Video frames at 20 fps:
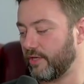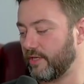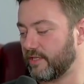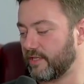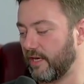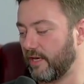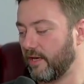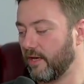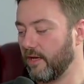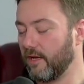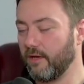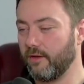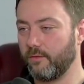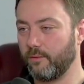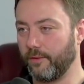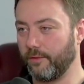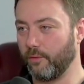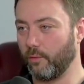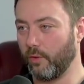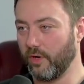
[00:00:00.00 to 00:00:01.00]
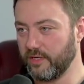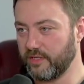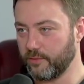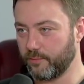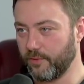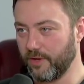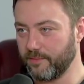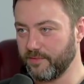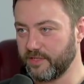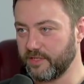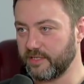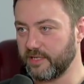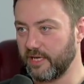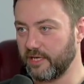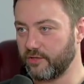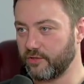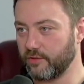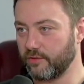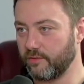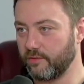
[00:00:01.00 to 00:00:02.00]
It's like, what, the white supremacist
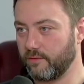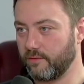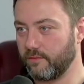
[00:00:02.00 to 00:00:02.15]
nation?